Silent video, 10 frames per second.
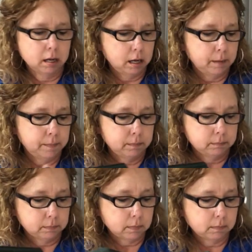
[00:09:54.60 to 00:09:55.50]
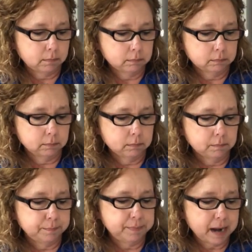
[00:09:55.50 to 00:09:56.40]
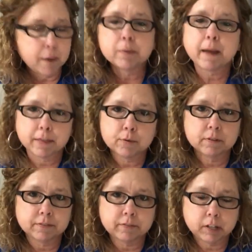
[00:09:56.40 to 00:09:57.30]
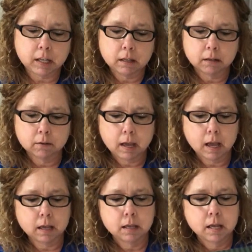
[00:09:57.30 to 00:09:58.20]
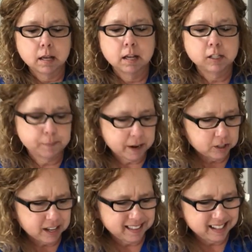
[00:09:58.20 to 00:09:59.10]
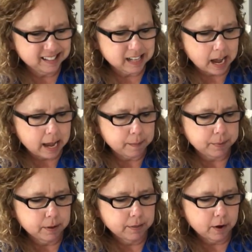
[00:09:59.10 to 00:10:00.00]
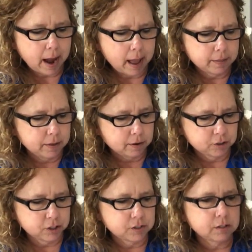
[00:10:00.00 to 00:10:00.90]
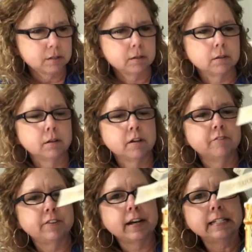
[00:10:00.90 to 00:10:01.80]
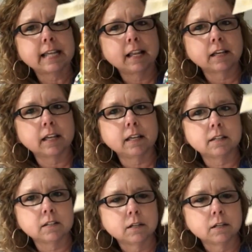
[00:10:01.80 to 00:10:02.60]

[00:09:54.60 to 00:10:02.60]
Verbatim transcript: Um, but I would pay 350 okay? Especially these type. They're, they're just very delicate,